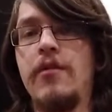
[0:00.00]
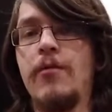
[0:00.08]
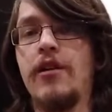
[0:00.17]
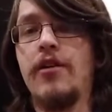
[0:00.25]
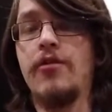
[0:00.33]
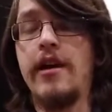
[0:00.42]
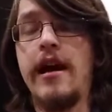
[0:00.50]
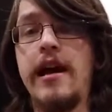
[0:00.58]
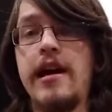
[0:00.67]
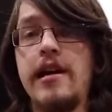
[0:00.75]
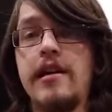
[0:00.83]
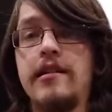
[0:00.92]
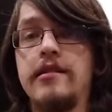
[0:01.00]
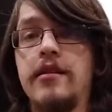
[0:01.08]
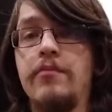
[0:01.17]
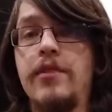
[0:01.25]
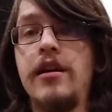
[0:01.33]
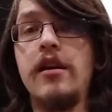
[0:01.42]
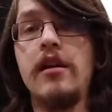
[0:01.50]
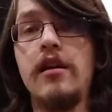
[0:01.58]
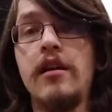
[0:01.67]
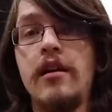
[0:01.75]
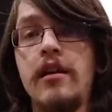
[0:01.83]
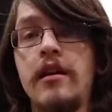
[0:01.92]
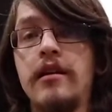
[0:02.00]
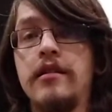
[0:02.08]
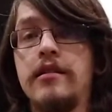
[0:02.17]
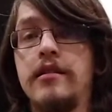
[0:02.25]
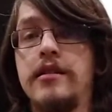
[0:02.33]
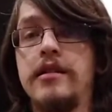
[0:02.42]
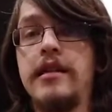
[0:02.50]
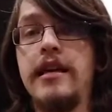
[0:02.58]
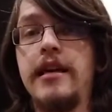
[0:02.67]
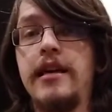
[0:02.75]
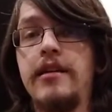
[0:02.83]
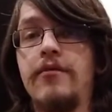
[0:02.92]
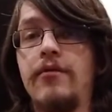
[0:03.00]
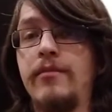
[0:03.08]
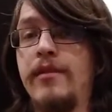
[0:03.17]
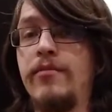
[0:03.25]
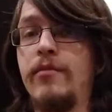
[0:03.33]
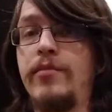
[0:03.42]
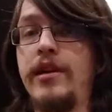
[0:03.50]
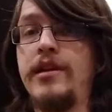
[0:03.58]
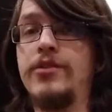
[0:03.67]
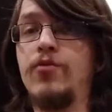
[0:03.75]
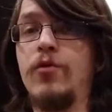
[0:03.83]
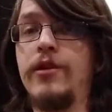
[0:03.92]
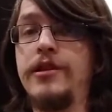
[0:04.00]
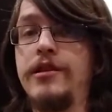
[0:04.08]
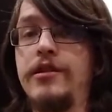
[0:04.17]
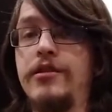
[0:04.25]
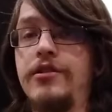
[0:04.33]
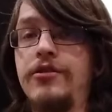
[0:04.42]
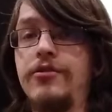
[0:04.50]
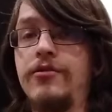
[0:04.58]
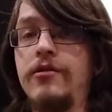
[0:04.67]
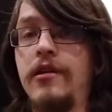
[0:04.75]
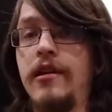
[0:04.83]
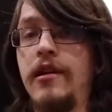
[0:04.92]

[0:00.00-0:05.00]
We're going to go to A, to B, to C. Remember, B is 1 to 2.